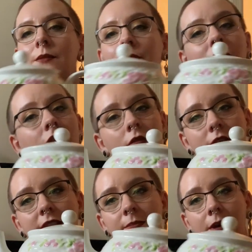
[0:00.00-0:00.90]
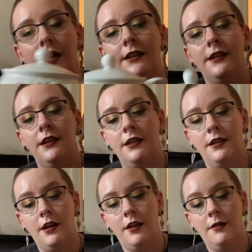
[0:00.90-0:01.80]
but a good old teapot.
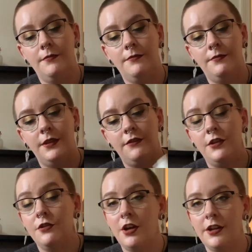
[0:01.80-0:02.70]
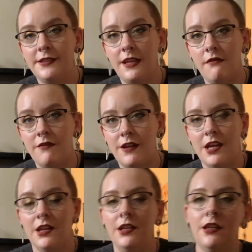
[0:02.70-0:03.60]
Um, if you're not a tea
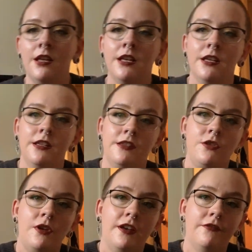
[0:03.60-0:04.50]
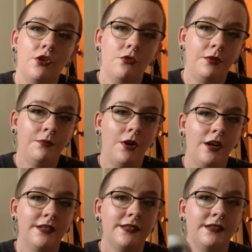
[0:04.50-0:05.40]
fanatic, you have open
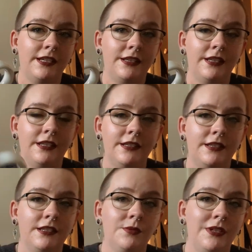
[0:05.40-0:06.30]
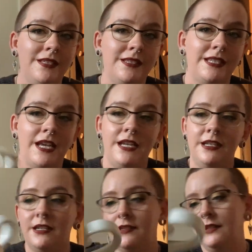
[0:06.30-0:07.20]
pots like this, and this one is stained
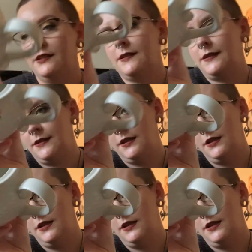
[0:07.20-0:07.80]
because it's